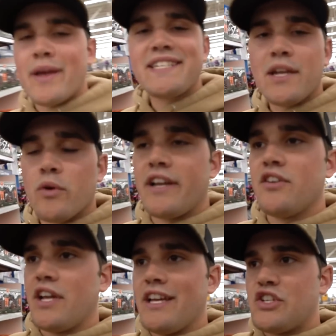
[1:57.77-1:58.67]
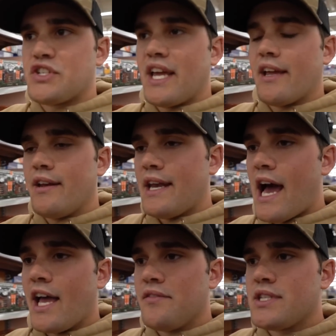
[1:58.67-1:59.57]
Basically, we're here to get just like
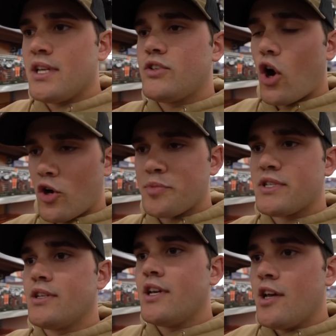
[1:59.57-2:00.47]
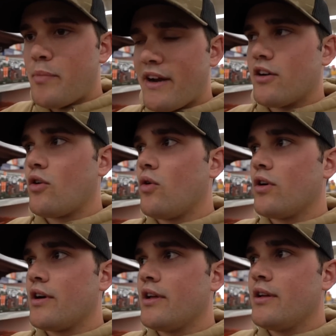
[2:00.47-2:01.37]
knives, tarps,
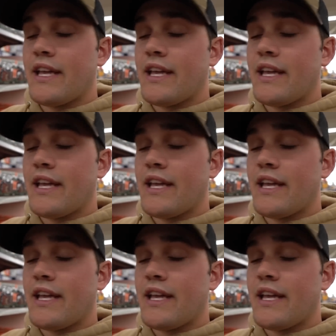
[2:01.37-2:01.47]
paracord. Tents.